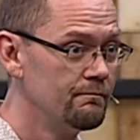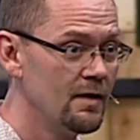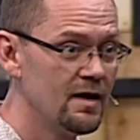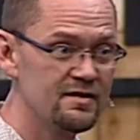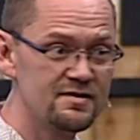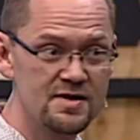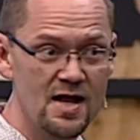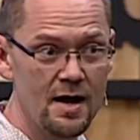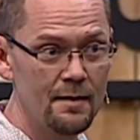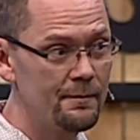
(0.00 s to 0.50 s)

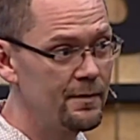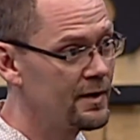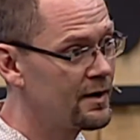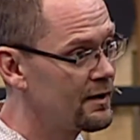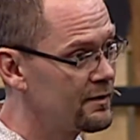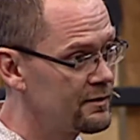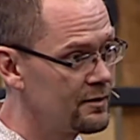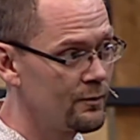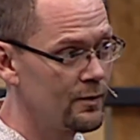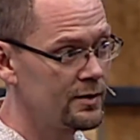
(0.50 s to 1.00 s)
It's not
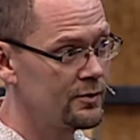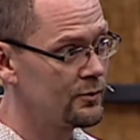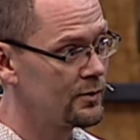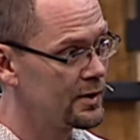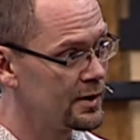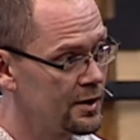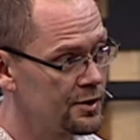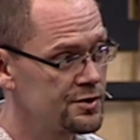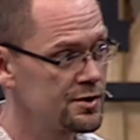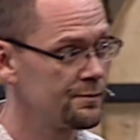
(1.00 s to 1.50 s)
because he went to a
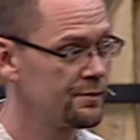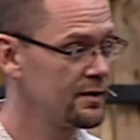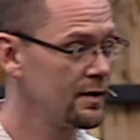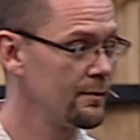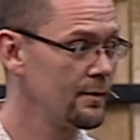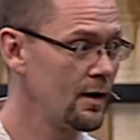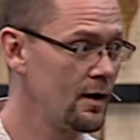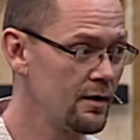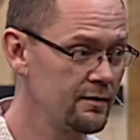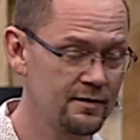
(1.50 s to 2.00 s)
leadership
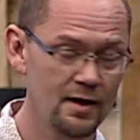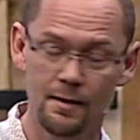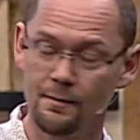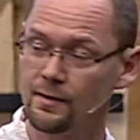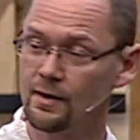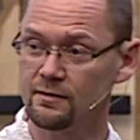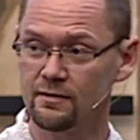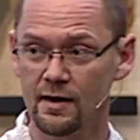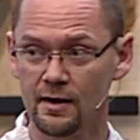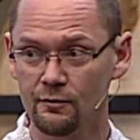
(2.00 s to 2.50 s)
seminar, it's not
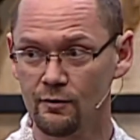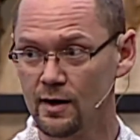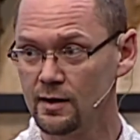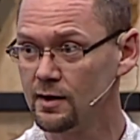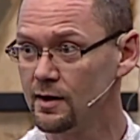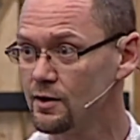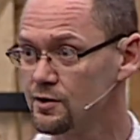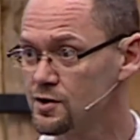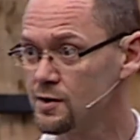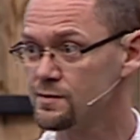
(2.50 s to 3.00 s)
because he had great
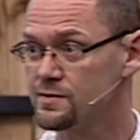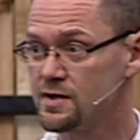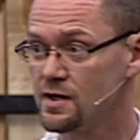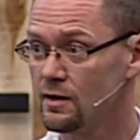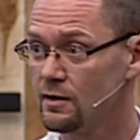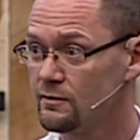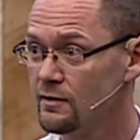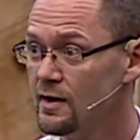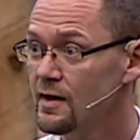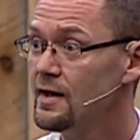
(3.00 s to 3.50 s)
leadership
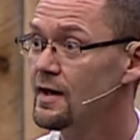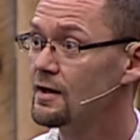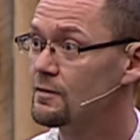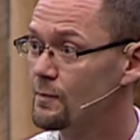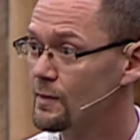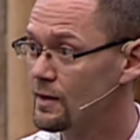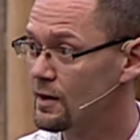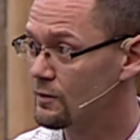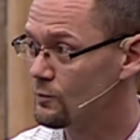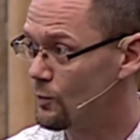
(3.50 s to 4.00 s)
skills. It's
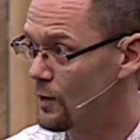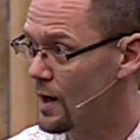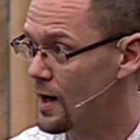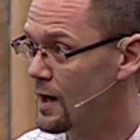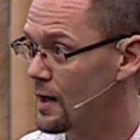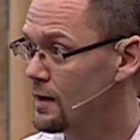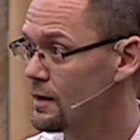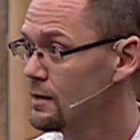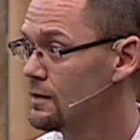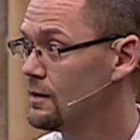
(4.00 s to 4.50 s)
because
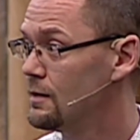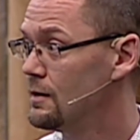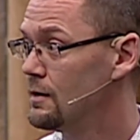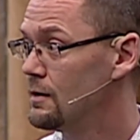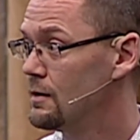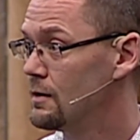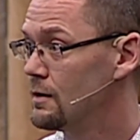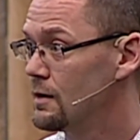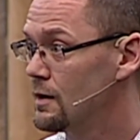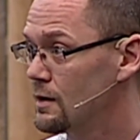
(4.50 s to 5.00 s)
why?
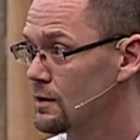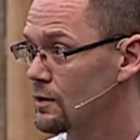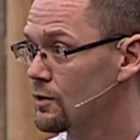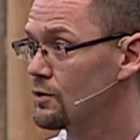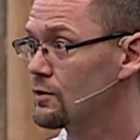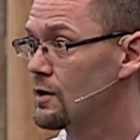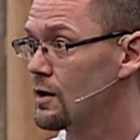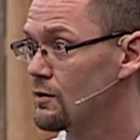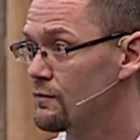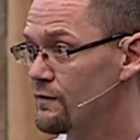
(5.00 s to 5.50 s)
He
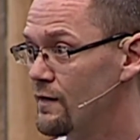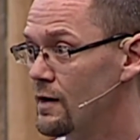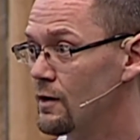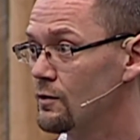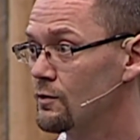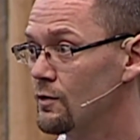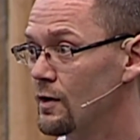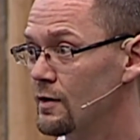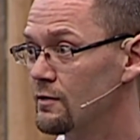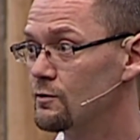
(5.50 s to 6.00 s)
learned how to
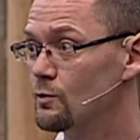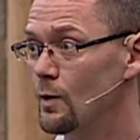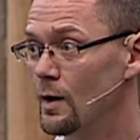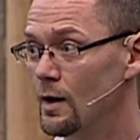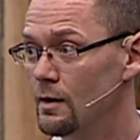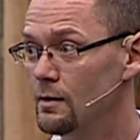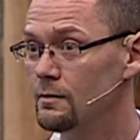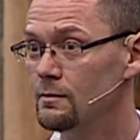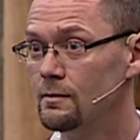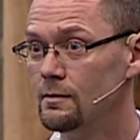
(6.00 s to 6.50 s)
follow Christ
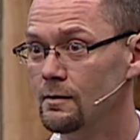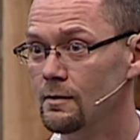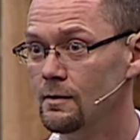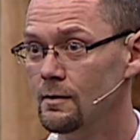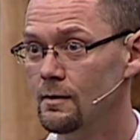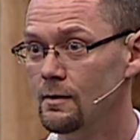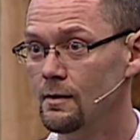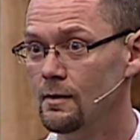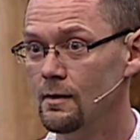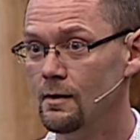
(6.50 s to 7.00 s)
well.
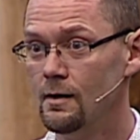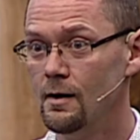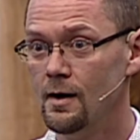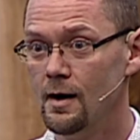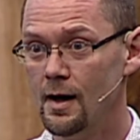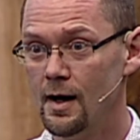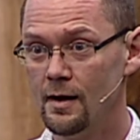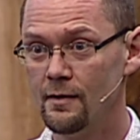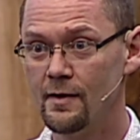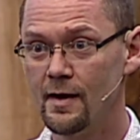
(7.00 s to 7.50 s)

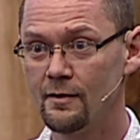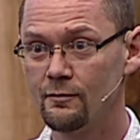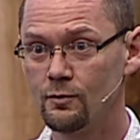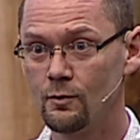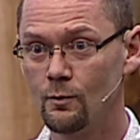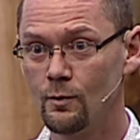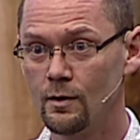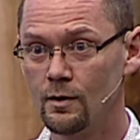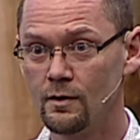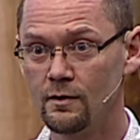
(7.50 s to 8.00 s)
And that's
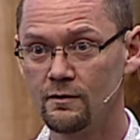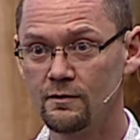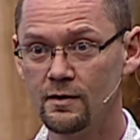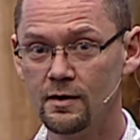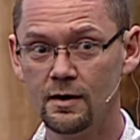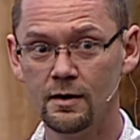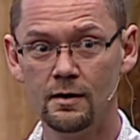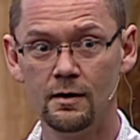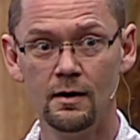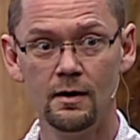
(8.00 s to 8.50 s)
what we're going to
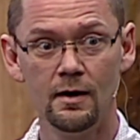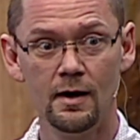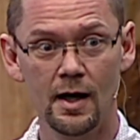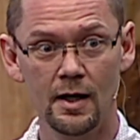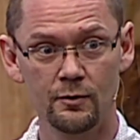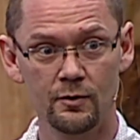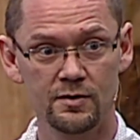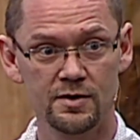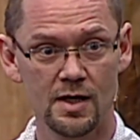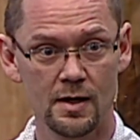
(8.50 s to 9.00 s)
see
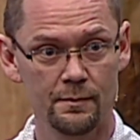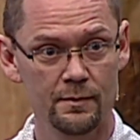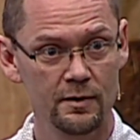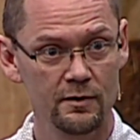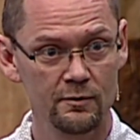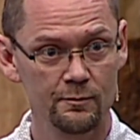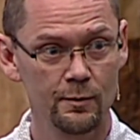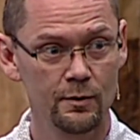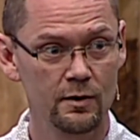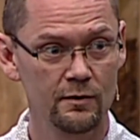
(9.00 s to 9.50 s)
as we step into
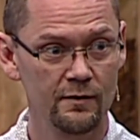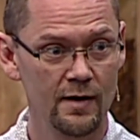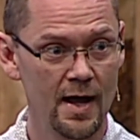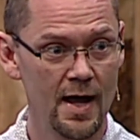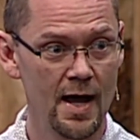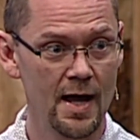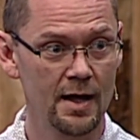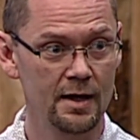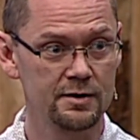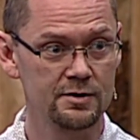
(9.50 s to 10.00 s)
this book of
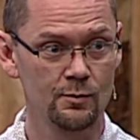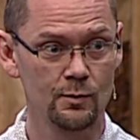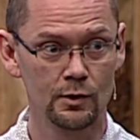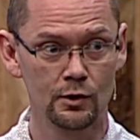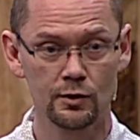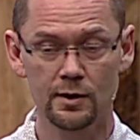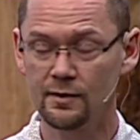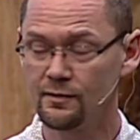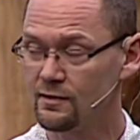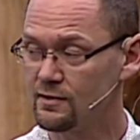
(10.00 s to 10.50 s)
Acts and we
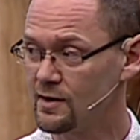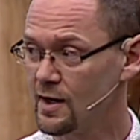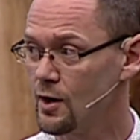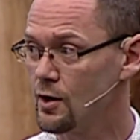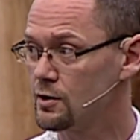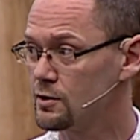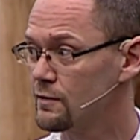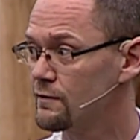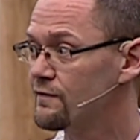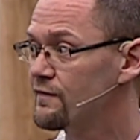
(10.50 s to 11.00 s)
look at this
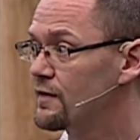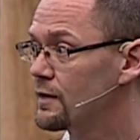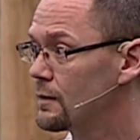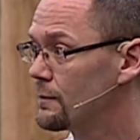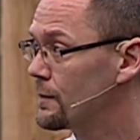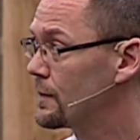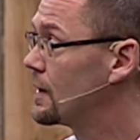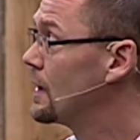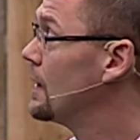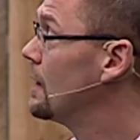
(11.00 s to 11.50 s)
character
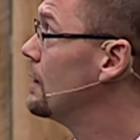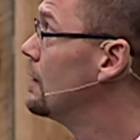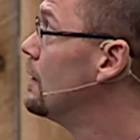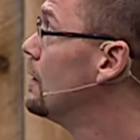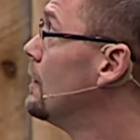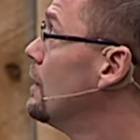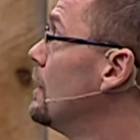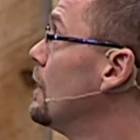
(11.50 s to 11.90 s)
Philip again.